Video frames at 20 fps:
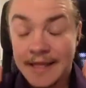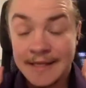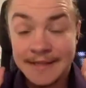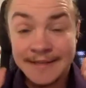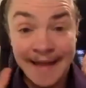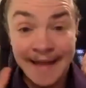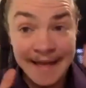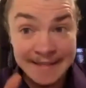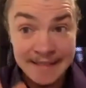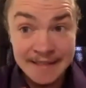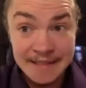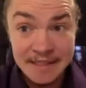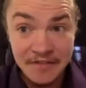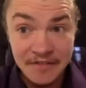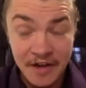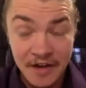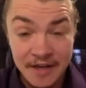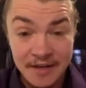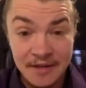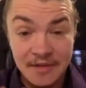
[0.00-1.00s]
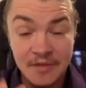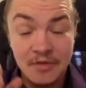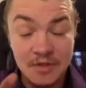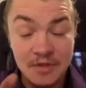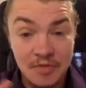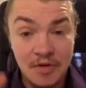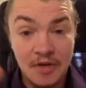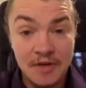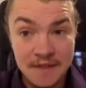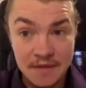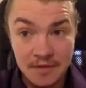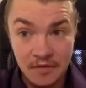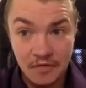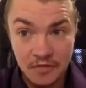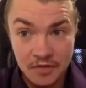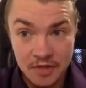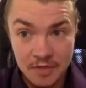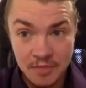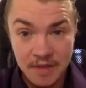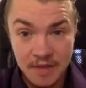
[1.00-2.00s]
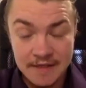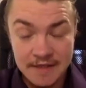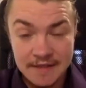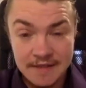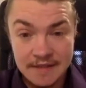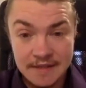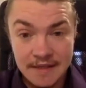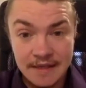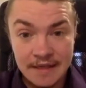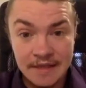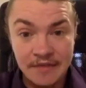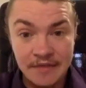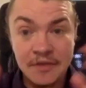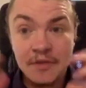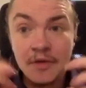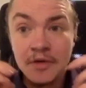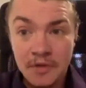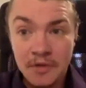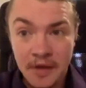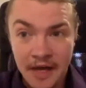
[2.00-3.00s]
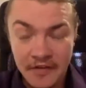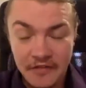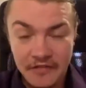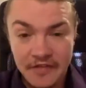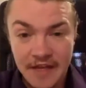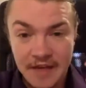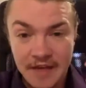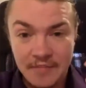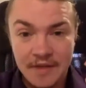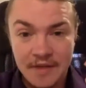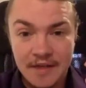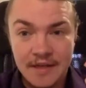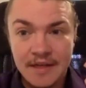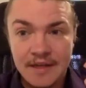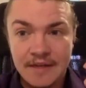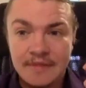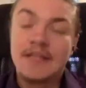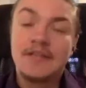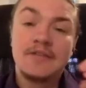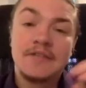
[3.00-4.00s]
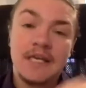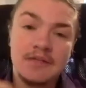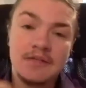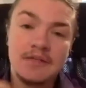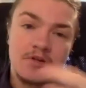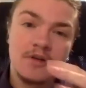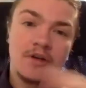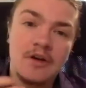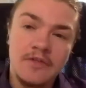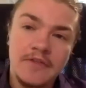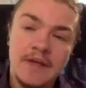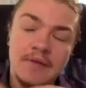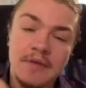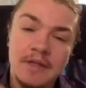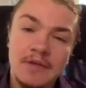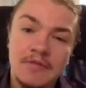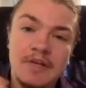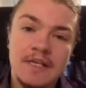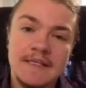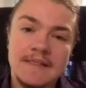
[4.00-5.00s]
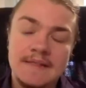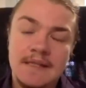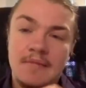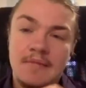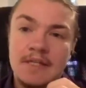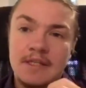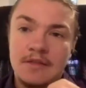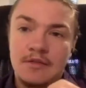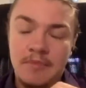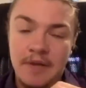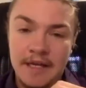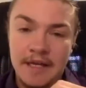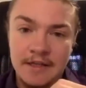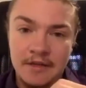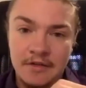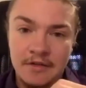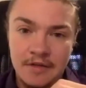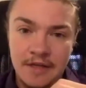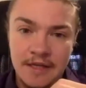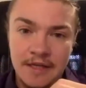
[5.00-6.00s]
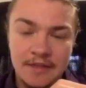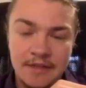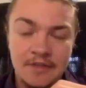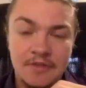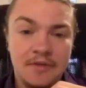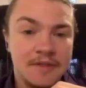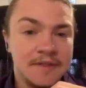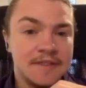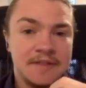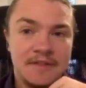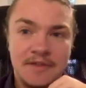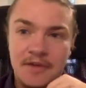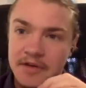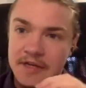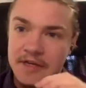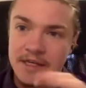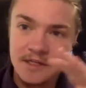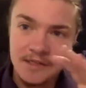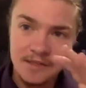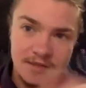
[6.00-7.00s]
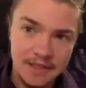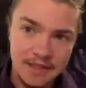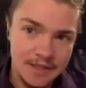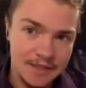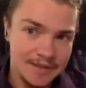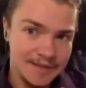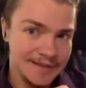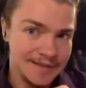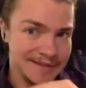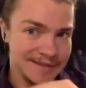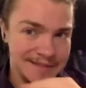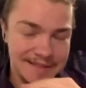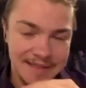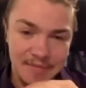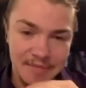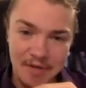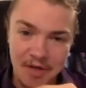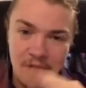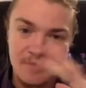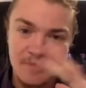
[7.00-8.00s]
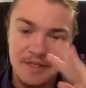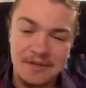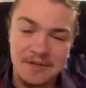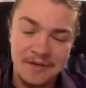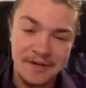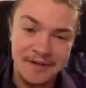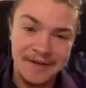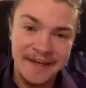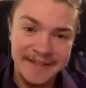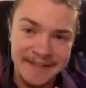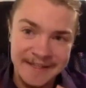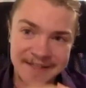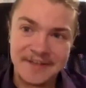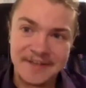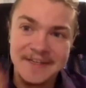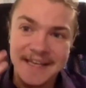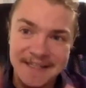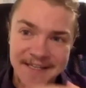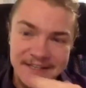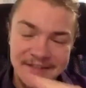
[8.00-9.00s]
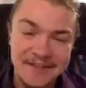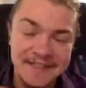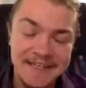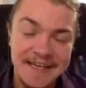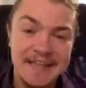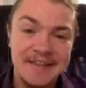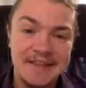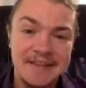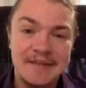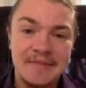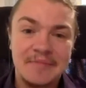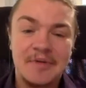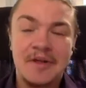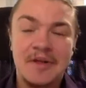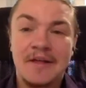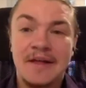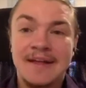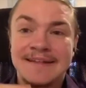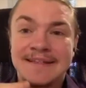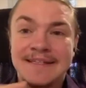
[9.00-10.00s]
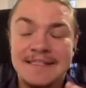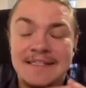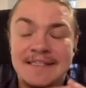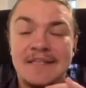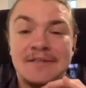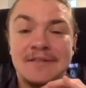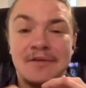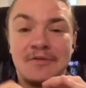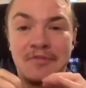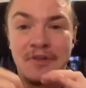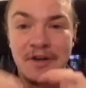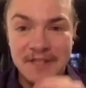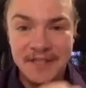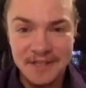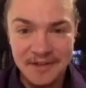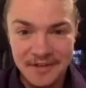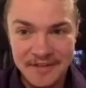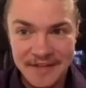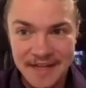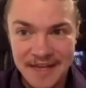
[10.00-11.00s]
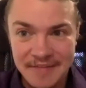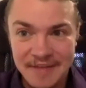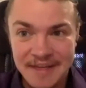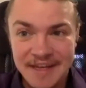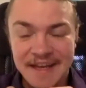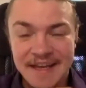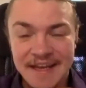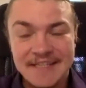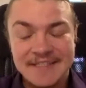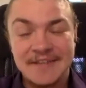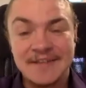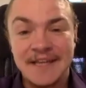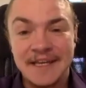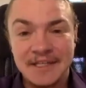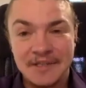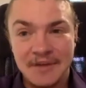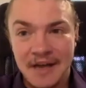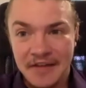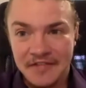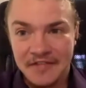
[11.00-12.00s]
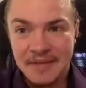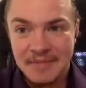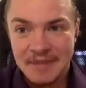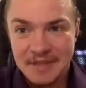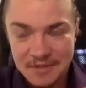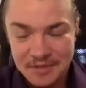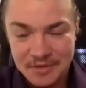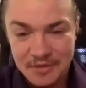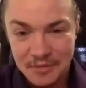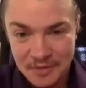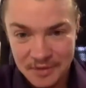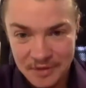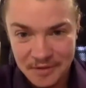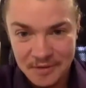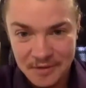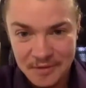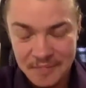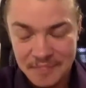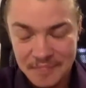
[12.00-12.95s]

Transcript: identify those blocks in the first place. Like, if you know you have them, then you can work on them and release them little by little. And, you know, it's annoying because you see them coming again and again and again, but at least you're working on them. It's not like you have them and you don't know.